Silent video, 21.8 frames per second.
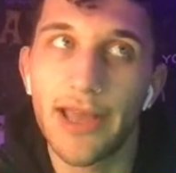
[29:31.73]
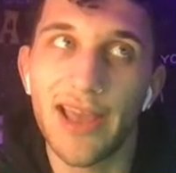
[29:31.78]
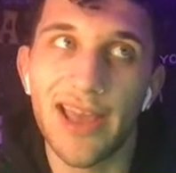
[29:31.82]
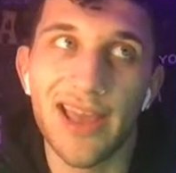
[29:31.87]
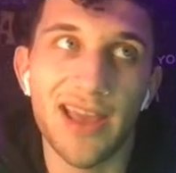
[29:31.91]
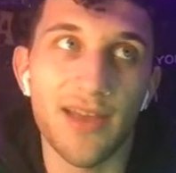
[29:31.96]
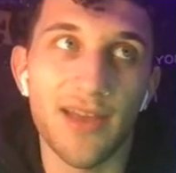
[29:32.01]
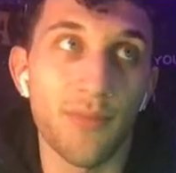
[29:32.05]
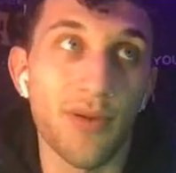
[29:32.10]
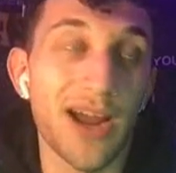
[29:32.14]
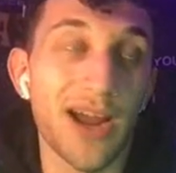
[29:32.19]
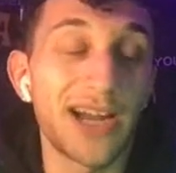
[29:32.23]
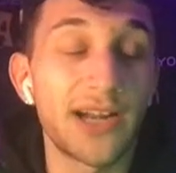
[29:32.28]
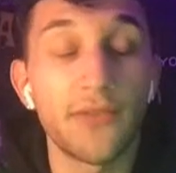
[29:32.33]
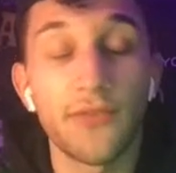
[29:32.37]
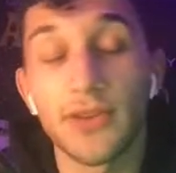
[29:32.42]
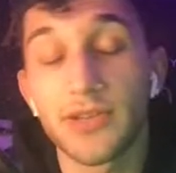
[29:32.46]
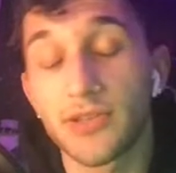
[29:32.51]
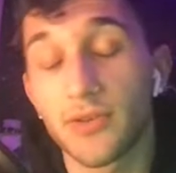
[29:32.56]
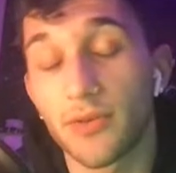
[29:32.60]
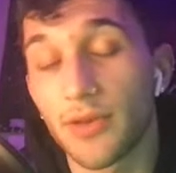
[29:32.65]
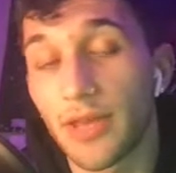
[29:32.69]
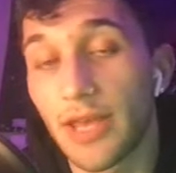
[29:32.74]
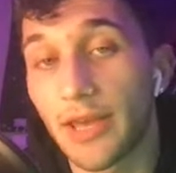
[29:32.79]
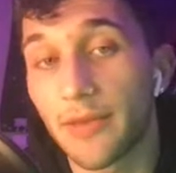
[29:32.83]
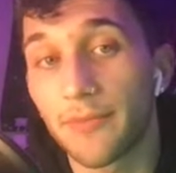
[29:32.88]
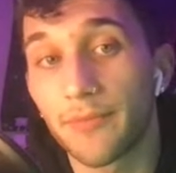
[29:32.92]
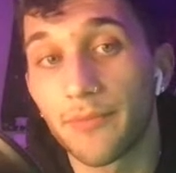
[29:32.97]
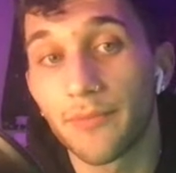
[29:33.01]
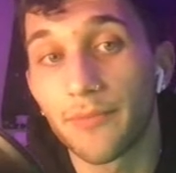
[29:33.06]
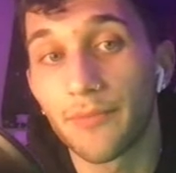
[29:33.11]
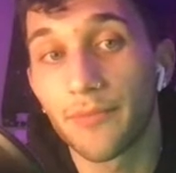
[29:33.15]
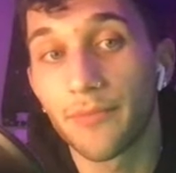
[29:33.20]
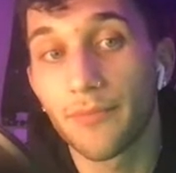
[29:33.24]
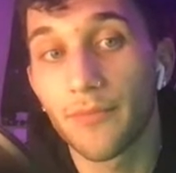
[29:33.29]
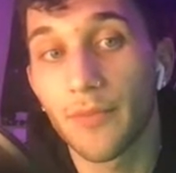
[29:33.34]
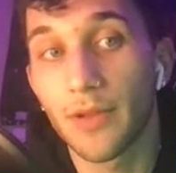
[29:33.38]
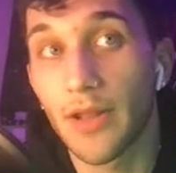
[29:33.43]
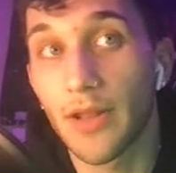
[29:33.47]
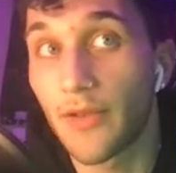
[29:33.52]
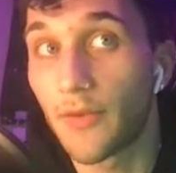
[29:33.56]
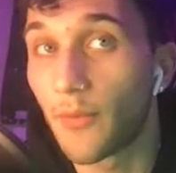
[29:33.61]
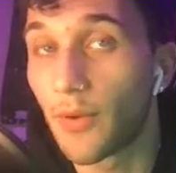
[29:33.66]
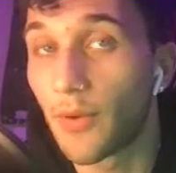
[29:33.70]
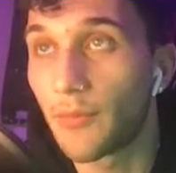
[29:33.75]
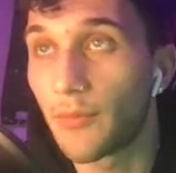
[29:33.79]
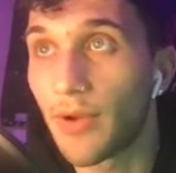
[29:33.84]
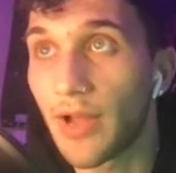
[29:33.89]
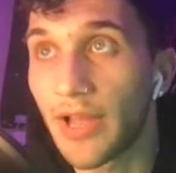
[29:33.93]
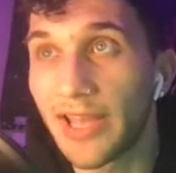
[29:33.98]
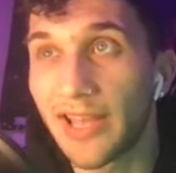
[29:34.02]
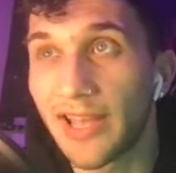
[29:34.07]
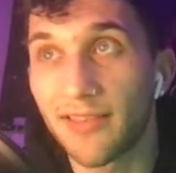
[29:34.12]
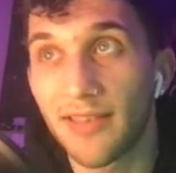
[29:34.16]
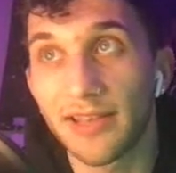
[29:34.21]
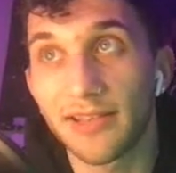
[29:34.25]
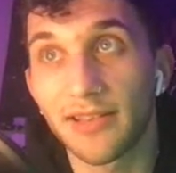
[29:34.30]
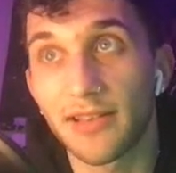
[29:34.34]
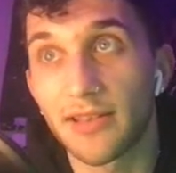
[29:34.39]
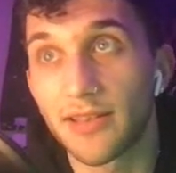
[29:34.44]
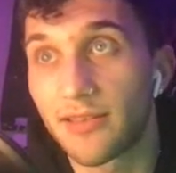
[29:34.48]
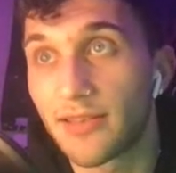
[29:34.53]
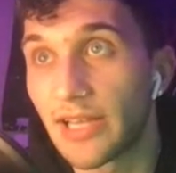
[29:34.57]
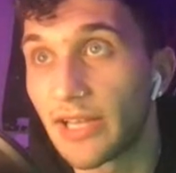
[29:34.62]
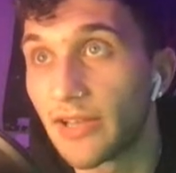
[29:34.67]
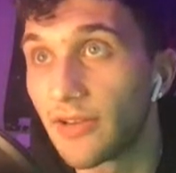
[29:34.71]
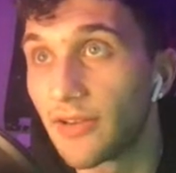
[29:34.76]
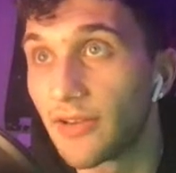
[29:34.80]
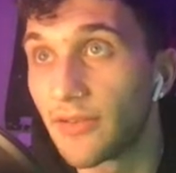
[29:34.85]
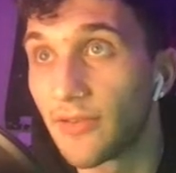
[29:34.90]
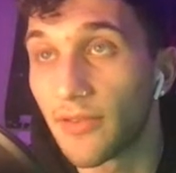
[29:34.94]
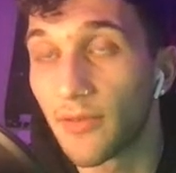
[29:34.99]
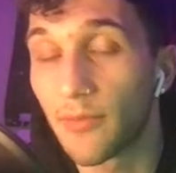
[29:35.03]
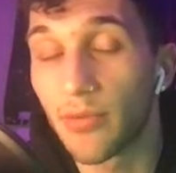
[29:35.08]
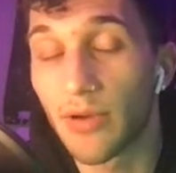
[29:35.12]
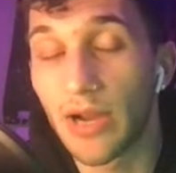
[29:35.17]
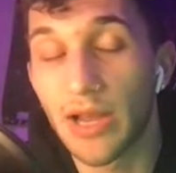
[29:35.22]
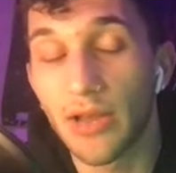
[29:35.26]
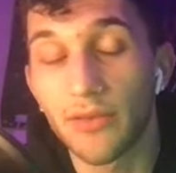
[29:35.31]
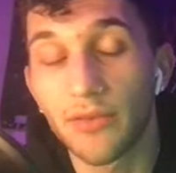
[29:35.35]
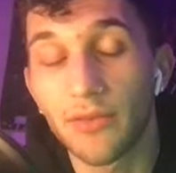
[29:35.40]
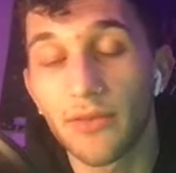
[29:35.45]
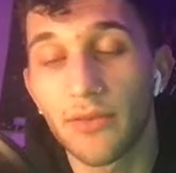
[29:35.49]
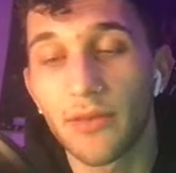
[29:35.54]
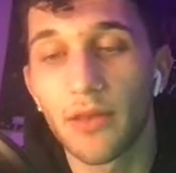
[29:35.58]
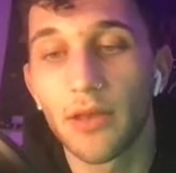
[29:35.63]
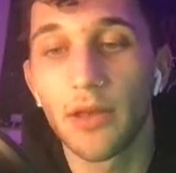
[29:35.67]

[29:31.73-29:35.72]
And probably a divisional game. Another one probably against like the Steelers or the Browns.